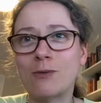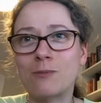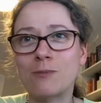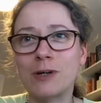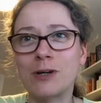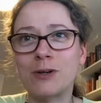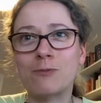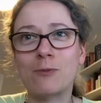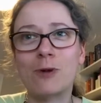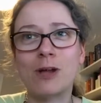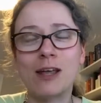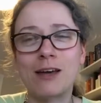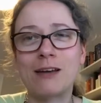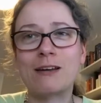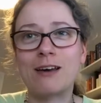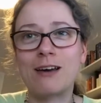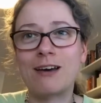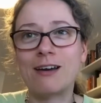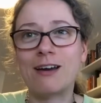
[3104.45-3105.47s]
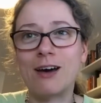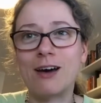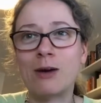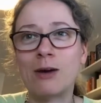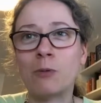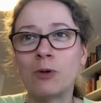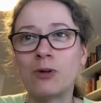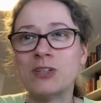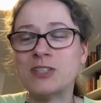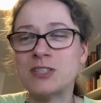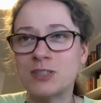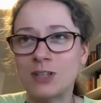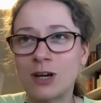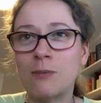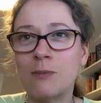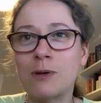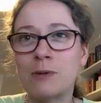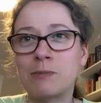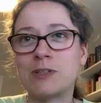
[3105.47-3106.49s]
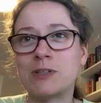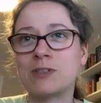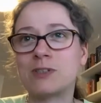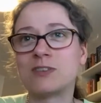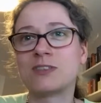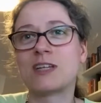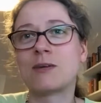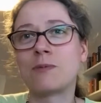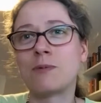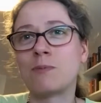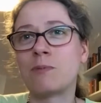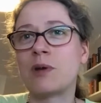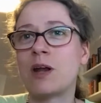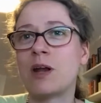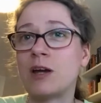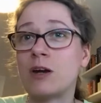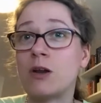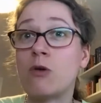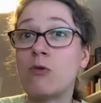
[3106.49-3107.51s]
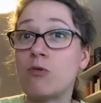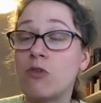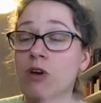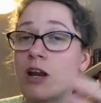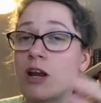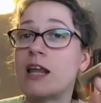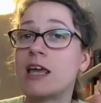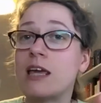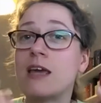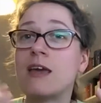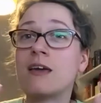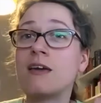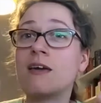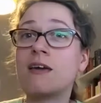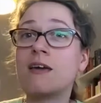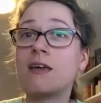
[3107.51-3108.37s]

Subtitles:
oh my good, well, I want to start my personal statement, but I don't really